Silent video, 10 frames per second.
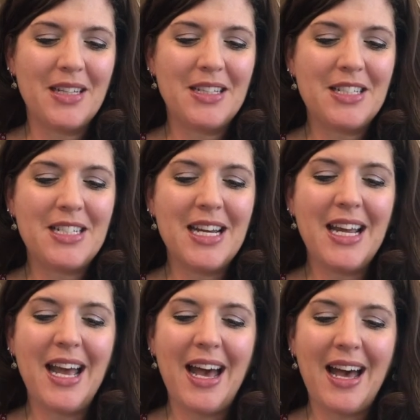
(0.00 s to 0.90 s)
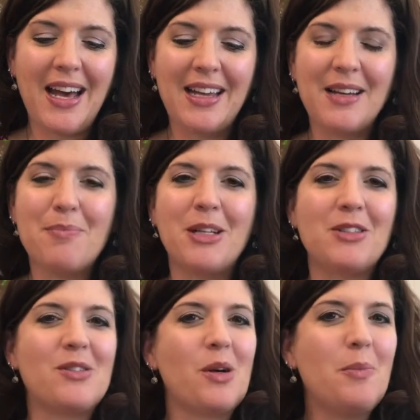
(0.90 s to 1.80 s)
She had been
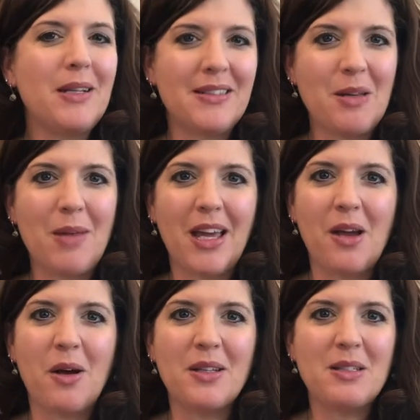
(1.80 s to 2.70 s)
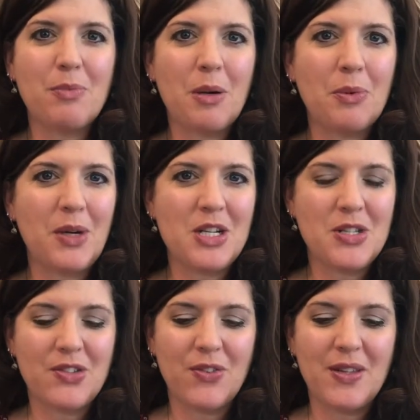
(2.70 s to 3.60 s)
so busy making all these
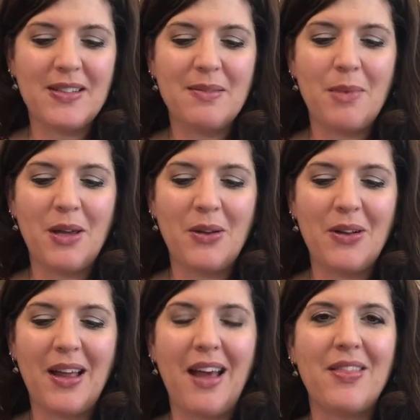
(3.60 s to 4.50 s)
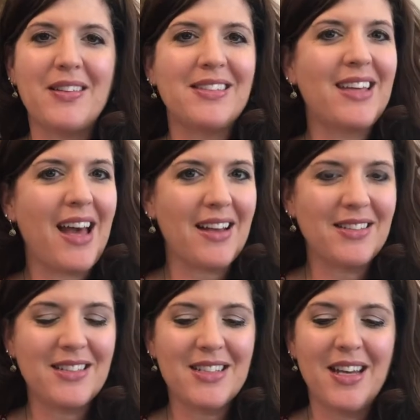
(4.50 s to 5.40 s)
preparations for this meal and this
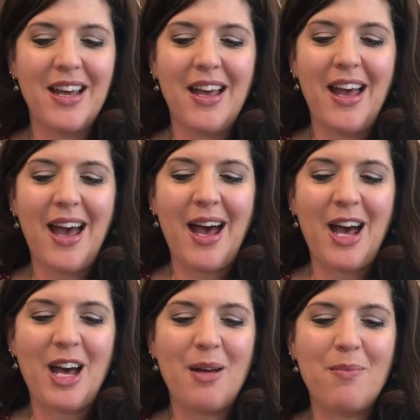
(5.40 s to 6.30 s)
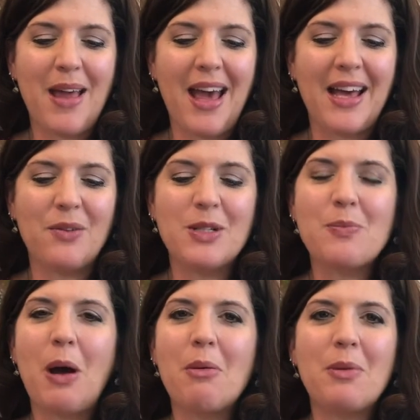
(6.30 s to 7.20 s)
guest, and was
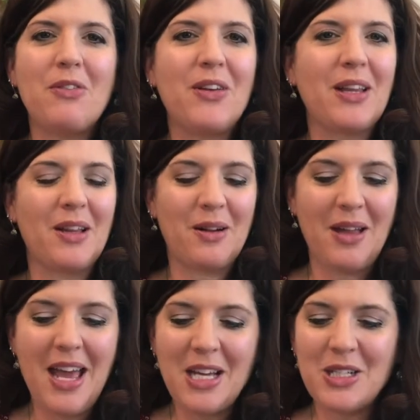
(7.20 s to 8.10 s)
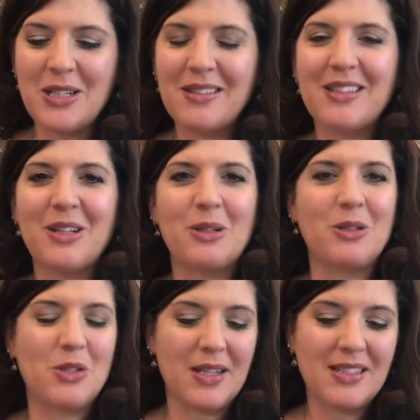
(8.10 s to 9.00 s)
probably feeling a little anxious and a little
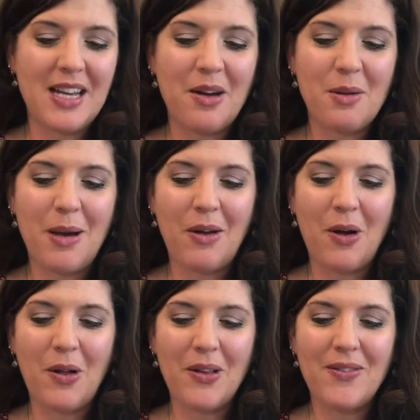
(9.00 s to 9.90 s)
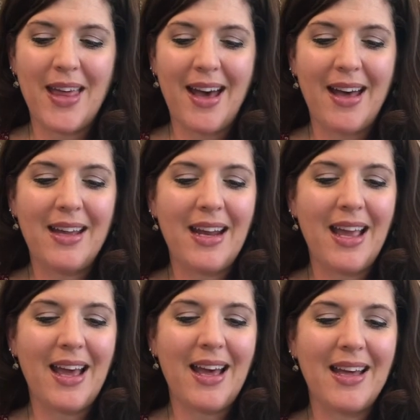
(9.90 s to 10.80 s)
stressed out about all of that.
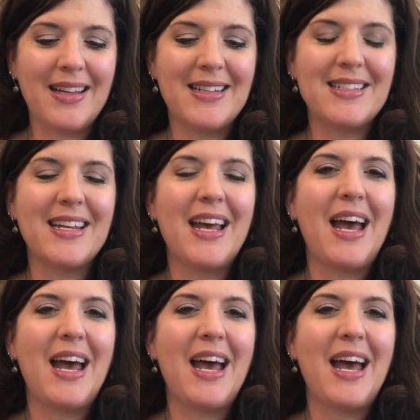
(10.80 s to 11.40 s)
And,